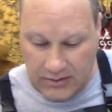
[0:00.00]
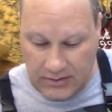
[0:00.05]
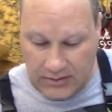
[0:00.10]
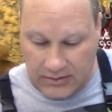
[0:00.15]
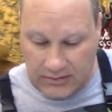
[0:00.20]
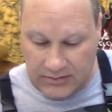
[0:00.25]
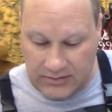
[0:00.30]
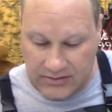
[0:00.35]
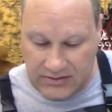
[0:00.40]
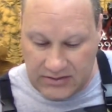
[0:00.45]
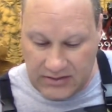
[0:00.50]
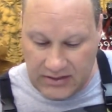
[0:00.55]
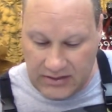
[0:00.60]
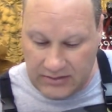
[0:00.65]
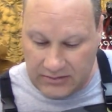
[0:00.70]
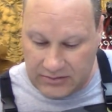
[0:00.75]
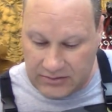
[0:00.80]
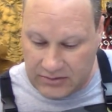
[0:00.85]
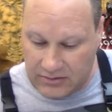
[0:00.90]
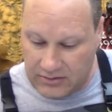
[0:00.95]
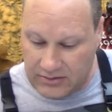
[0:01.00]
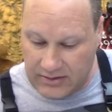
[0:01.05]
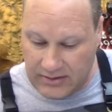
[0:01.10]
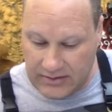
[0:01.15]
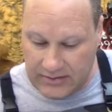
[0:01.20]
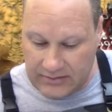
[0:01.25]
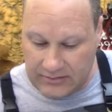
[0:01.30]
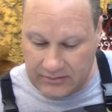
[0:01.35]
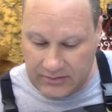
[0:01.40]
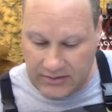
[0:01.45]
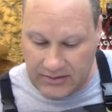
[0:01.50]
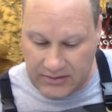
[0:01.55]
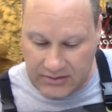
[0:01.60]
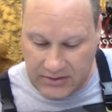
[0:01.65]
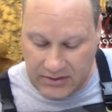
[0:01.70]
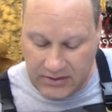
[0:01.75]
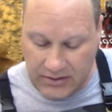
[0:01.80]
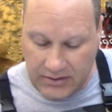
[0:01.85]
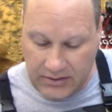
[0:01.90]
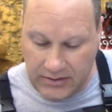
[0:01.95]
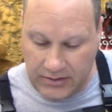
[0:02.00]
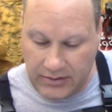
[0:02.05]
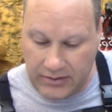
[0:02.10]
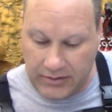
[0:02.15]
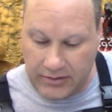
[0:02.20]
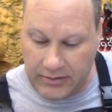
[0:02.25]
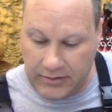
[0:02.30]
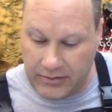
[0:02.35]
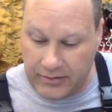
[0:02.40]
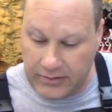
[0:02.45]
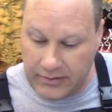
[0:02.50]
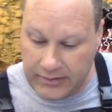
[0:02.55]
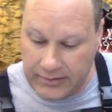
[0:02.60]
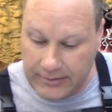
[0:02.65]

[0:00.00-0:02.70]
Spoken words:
let's see, let's go down the list here.